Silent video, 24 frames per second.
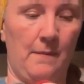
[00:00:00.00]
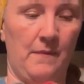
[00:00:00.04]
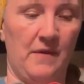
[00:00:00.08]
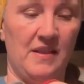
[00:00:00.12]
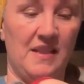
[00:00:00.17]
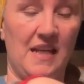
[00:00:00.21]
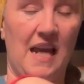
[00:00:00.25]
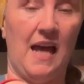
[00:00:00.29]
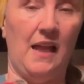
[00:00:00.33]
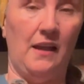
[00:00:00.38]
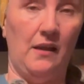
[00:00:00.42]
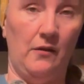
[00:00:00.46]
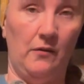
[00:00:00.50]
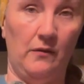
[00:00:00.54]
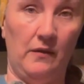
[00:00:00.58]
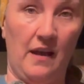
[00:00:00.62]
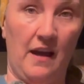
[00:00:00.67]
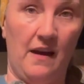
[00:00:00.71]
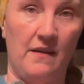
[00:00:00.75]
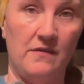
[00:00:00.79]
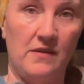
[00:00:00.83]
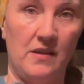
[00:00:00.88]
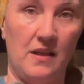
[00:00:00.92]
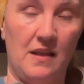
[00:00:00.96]
tallow
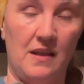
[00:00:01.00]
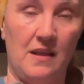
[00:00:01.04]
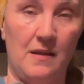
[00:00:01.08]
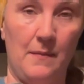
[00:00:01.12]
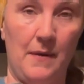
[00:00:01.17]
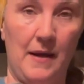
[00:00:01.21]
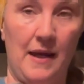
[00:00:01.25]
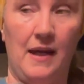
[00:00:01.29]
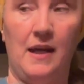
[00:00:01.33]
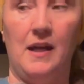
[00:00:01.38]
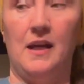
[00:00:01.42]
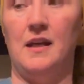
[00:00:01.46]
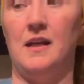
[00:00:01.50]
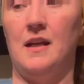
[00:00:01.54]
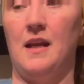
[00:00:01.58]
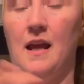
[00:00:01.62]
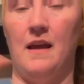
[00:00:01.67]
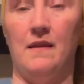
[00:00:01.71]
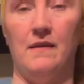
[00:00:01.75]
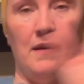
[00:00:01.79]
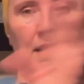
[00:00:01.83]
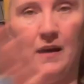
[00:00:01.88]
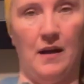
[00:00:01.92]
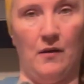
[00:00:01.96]
left in the pan,
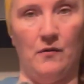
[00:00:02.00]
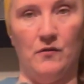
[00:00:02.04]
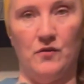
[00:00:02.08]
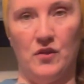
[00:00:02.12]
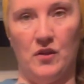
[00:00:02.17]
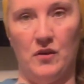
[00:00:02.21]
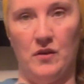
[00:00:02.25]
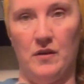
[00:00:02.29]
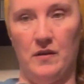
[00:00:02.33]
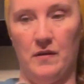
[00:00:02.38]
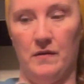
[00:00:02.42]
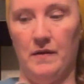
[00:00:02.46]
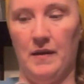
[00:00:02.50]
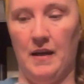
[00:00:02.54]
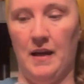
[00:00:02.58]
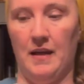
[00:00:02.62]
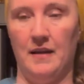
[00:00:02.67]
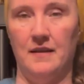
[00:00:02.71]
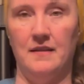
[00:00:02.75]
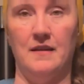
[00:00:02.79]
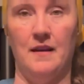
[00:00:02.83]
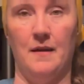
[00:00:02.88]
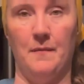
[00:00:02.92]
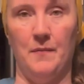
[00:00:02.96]
and then I'll show you the
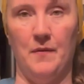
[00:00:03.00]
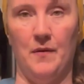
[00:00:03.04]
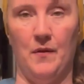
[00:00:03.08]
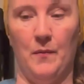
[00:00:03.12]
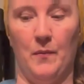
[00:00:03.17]
next step in the